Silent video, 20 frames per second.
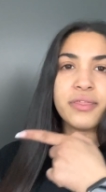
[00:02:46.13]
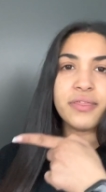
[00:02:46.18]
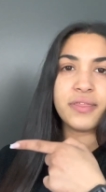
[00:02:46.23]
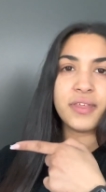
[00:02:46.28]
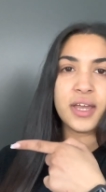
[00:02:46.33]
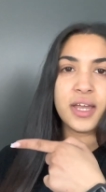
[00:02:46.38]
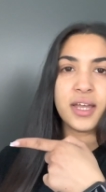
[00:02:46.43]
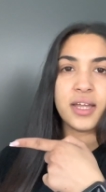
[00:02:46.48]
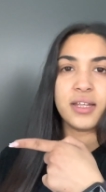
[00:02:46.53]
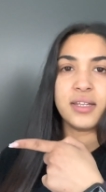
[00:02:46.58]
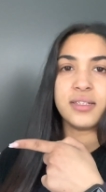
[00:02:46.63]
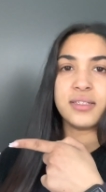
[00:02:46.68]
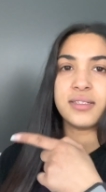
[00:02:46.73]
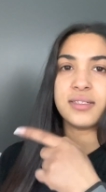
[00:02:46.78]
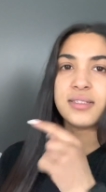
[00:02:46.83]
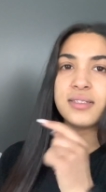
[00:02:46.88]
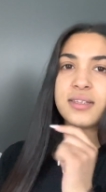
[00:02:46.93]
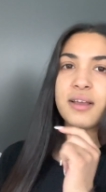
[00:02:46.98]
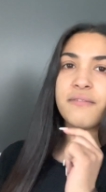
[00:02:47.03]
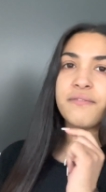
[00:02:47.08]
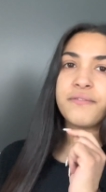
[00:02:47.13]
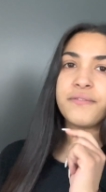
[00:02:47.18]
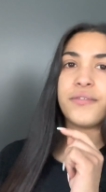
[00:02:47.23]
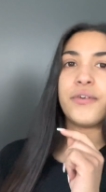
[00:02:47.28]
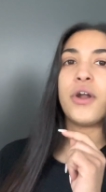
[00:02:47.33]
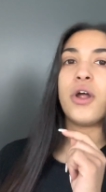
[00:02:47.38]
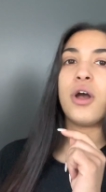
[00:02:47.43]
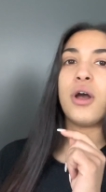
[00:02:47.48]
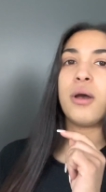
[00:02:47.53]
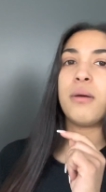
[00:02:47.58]
thins
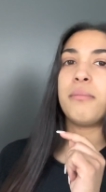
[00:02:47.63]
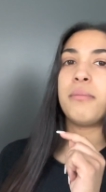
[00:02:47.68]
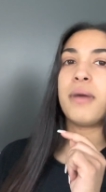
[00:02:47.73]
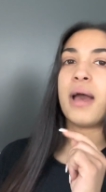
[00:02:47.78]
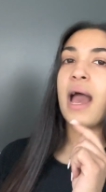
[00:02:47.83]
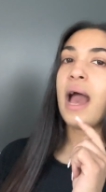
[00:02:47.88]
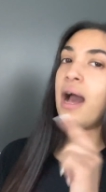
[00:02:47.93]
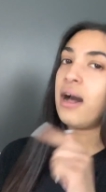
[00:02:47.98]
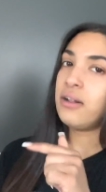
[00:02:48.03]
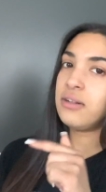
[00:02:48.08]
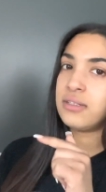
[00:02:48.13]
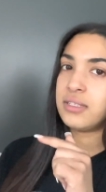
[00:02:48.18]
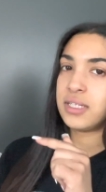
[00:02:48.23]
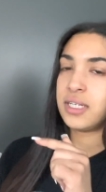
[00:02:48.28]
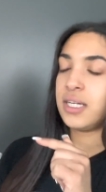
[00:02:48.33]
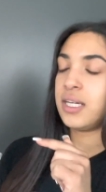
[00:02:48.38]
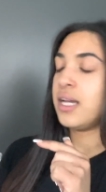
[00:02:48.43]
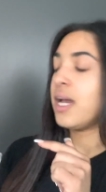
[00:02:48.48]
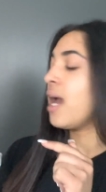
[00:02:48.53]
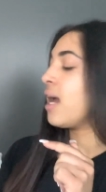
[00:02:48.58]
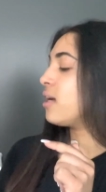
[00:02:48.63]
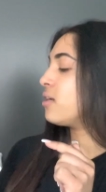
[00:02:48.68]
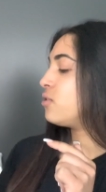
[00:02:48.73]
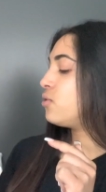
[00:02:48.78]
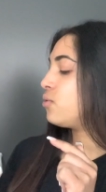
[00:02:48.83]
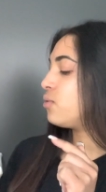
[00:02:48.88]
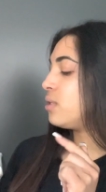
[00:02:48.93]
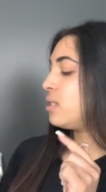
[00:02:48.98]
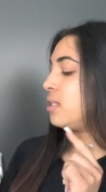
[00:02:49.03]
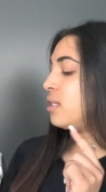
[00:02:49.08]
from Aldi.
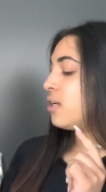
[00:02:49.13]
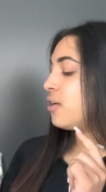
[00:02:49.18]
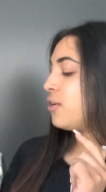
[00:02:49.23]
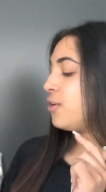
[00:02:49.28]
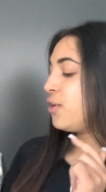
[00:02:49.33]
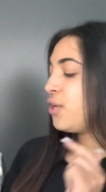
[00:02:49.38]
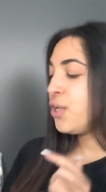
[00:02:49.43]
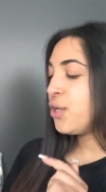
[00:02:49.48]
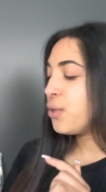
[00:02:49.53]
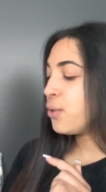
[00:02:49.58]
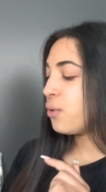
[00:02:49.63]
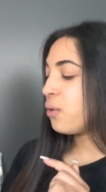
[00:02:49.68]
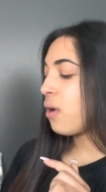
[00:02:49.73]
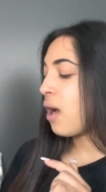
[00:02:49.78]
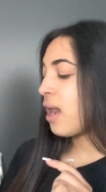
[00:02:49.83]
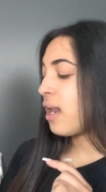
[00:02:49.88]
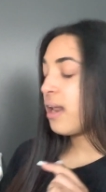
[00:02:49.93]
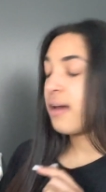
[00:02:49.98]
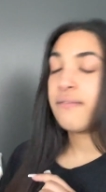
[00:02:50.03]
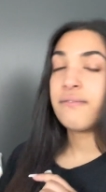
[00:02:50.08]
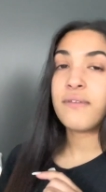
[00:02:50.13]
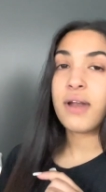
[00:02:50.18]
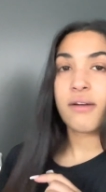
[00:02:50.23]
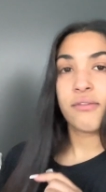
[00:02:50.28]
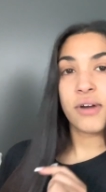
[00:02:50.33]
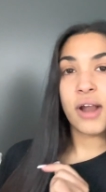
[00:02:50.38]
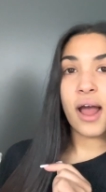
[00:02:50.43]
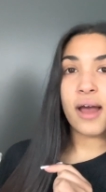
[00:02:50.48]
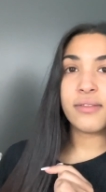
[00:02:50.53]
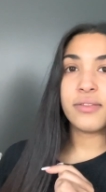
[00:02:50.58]
Actually, they're new and I've
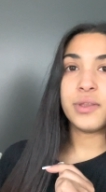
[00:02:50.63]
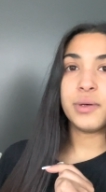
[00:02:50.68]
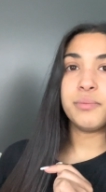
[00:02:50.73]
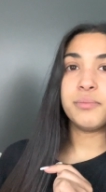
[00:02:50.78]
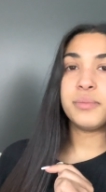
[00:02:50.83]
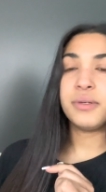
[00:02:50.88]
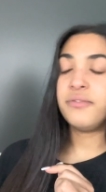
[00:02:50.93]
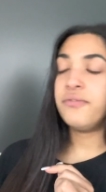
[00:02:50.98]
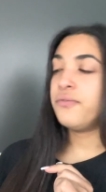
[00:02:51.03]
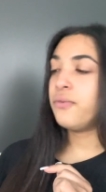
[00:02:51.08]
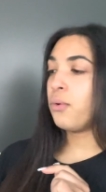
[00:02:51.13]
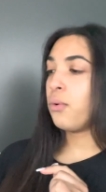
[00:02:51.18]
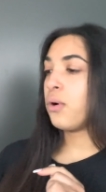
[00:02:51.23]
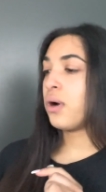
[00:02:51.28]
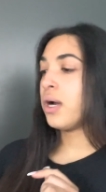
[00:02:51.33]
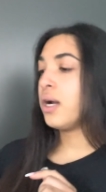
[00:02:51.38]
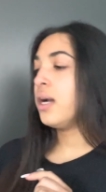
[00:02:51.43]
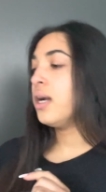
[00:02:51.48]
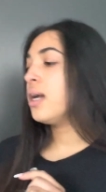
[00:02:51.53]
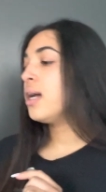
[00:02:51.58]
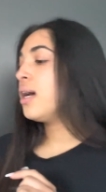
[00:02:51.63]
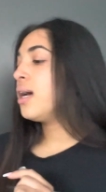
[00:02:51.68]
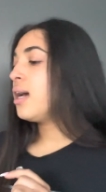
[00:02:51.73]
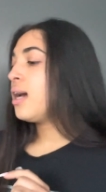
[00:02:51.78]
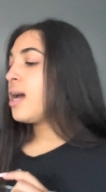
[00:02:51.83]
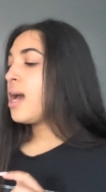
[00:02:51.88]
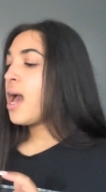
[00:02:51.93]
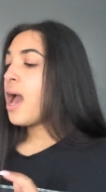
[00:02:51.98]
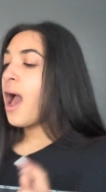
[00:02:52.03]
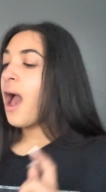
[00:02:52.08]
never had them before.
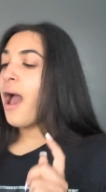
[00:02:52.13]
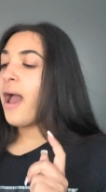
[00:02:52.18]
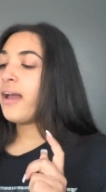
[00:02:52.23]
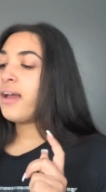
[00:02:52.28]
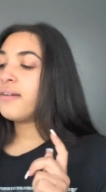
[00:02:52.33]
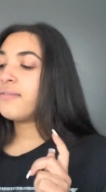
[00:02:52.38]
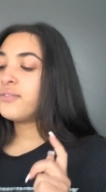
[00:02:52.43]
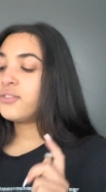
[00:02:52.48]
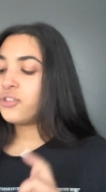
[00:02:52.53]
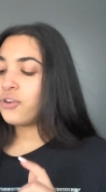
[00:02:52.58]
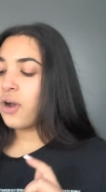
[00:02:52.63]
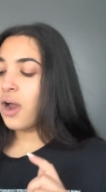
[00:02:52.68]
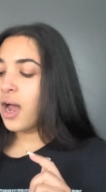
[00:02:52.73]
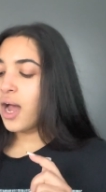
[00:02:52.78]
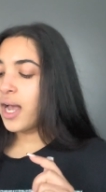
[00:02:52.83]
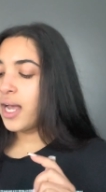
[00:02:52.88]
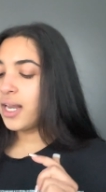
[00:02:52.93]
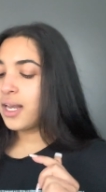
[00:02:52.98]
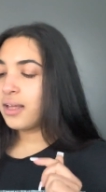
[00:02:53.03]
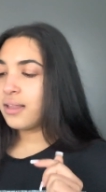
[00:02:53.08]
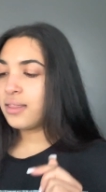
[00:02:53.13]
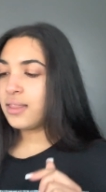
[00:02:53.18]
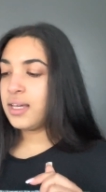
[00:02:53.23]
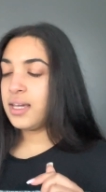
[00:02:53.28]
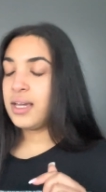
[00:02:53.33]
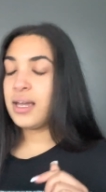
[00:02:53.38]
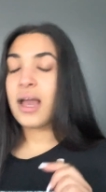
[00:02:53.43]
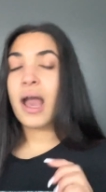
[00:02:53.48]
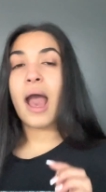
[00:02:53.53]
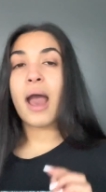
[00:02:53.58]
I have tried
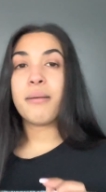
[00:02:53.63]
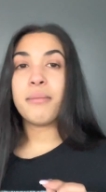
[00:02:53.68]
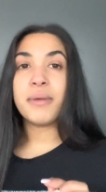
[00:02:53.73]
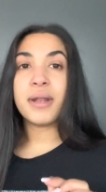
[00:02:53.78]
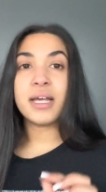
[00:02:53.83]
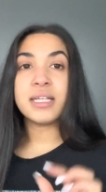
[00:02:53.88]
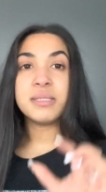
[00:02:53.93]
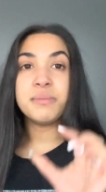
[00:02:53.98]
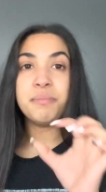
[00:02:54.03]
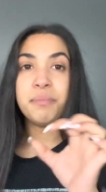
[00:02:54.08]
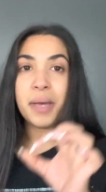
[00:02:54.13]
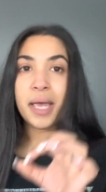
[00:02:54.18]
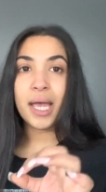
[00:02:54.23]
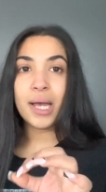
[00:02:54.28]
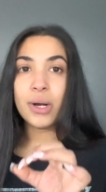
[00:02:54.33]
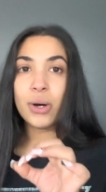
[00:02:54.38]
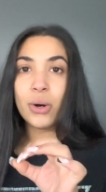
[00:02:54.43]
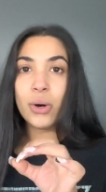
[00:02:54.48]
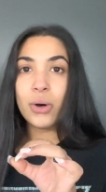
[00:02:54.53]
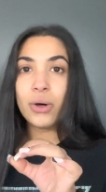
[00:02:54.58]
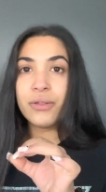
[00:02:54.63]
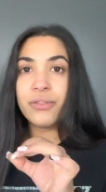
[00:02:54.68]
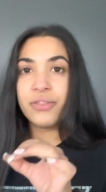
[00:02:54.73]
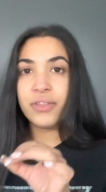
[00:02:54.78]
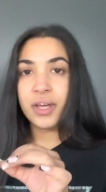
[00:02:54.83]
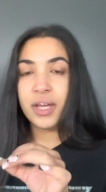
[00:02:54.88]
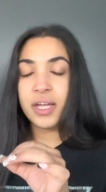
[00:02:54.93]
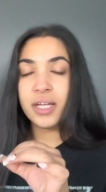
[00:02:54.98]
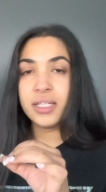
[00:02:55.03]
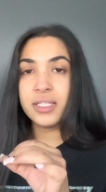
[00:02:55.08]
the M&S bagel
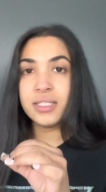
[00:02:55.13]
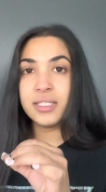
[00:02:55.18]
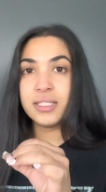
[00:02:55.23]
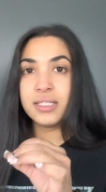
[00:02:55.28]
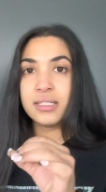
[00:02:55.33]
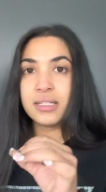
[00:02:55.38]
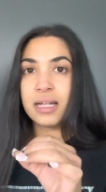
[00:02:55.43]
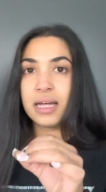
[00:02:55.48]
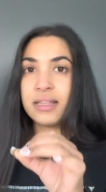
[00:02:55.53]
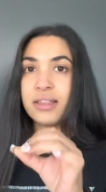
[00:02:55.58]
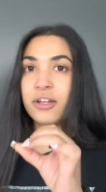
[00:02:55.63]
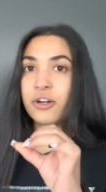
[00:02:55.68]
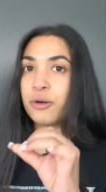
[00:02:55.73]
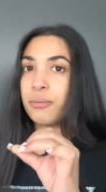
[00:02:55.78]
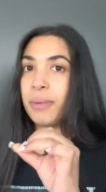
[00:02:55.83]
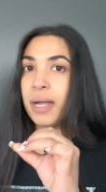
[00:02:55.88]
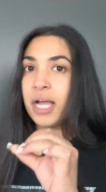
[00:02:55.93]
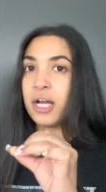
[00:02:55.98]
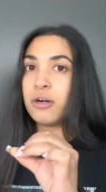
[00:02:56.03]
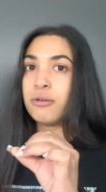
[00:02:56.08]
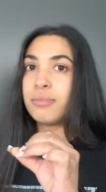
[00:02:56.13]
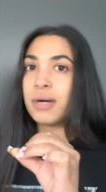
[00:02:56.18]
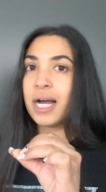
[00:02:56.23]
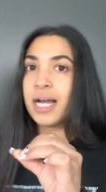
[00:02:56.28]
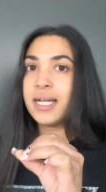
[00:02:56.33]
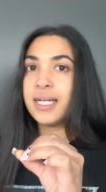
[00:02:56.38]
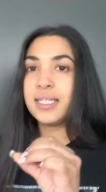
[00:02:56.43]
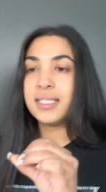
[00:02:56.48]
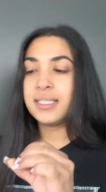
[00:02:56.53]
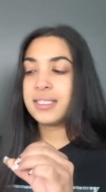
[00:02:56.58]
thins, like their bagel
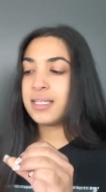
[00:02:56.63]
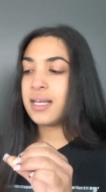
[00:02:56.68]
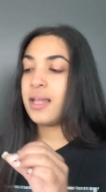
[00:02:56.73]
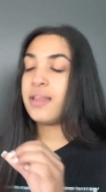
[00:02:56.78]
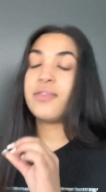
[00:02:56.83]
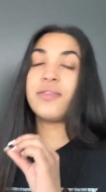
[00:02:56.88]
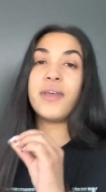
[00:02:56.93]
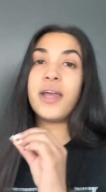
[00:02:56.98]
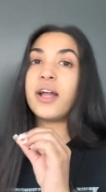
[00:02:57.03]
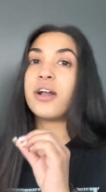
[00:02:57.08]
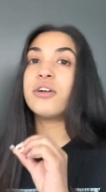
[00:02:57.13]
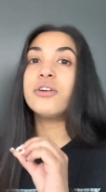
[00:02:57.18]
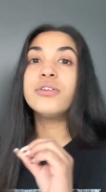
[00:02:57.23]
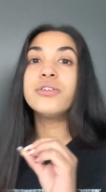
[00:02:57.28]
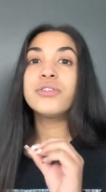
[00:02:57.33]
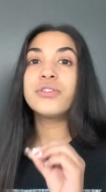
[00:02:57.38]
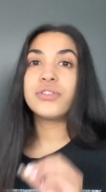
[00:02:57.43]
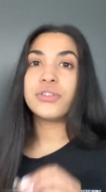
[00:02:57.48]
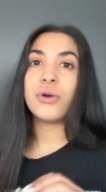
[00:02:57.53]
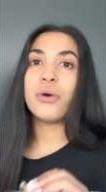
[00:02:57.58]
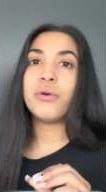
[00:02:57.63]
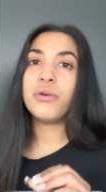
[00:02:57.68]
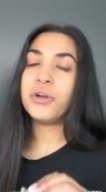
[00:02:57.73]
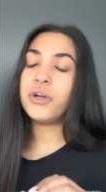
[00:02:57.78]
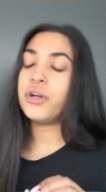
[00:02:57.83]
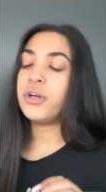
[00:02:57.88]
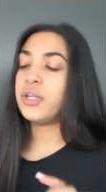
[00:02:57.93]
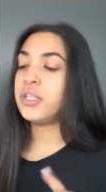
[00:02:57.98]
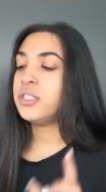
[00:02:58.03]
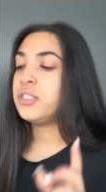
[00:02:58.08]
bites, and they are so
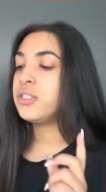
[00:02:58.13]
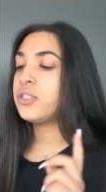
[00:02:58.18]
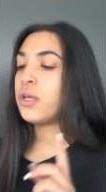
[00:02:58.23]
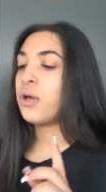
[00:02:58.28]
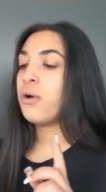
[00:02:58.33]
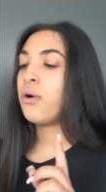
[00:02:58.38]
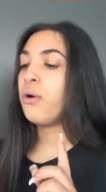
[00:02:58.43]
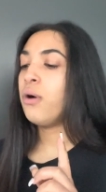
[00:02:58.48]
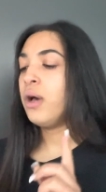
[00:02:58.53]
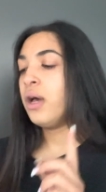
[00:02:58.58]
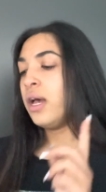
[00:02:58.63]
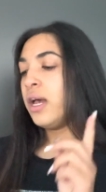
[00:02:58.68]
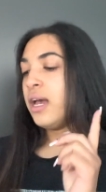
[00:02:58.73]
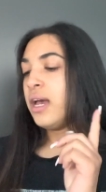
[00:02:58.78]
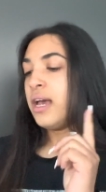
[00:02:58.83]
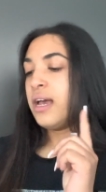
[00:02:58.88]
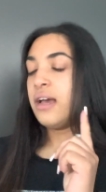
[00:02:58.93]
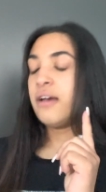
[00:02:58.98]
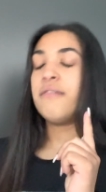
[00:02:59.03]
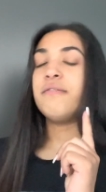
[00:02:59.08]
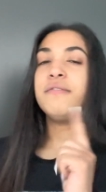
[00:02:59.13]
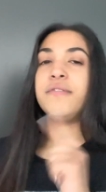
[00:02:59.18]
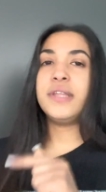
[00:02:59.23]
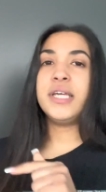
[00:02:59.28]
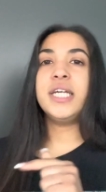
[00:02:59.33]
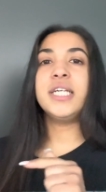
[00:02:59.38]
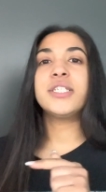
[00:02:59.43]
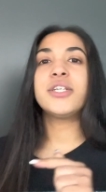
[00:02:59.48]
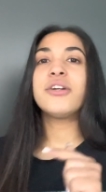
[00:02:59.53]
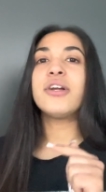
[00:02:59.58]
good. So if
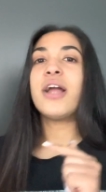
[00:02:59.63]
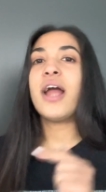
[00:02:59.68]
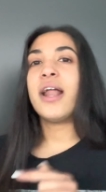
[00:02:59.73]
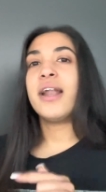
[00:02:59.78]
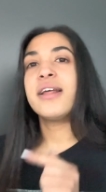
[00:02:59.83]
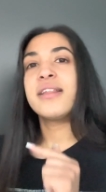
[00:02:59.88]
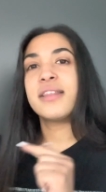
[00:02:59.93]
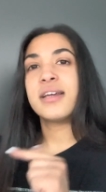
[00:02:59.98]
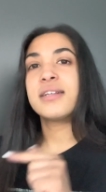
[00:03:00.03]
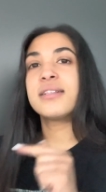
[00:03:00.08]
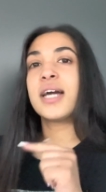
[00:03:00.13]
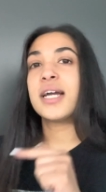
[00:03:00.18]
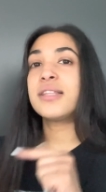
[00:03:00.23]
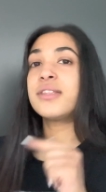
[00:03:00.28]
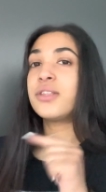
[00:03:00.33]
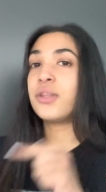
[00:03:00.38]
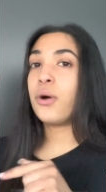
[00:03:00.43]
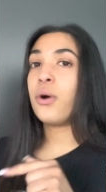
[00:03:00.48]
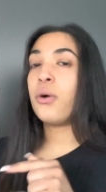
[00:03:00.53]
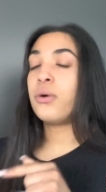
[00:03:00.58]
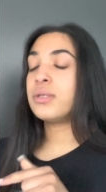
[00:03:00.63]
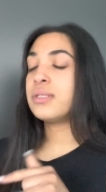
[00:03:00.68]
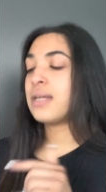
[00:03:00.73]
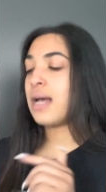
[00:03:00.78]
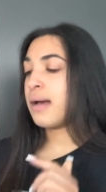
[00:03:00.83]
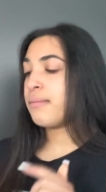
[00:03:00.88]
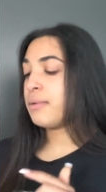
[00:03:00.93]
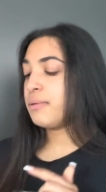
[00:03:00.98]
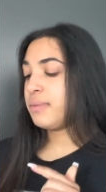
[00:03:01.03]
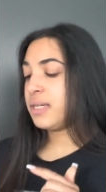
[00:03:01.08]
these are anything like those,
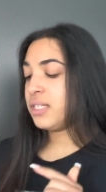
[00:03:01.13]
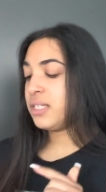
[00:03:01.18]
I'm gonna be